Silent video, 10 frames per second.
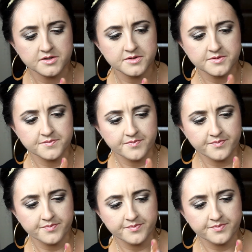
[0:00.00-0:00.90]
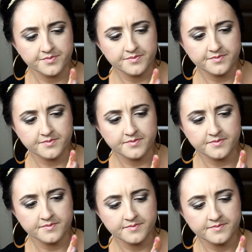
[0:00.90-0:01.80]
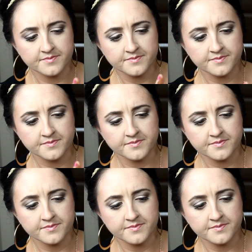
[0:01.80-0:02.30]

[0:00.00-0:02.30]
No one is speaking in this clip.